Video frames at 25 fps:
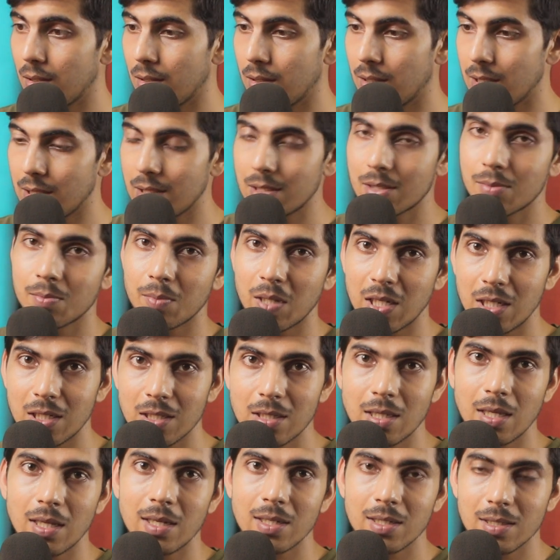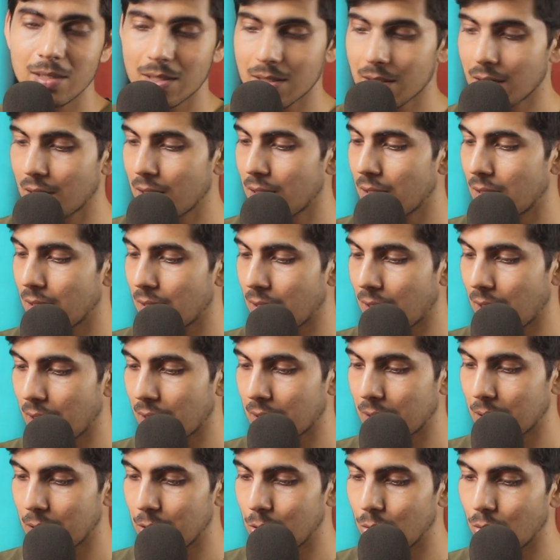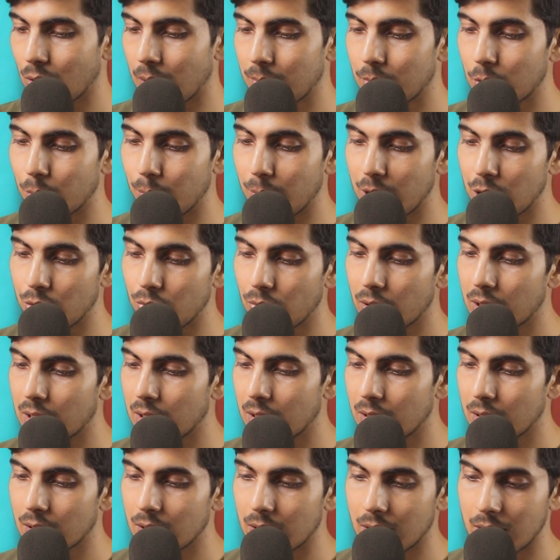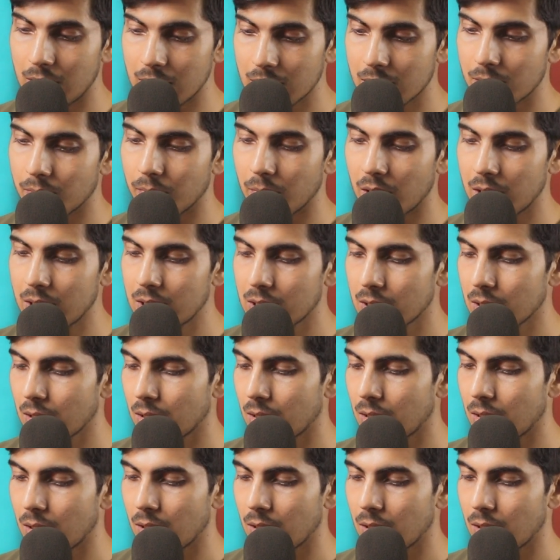this many things, you have to maneuver this much,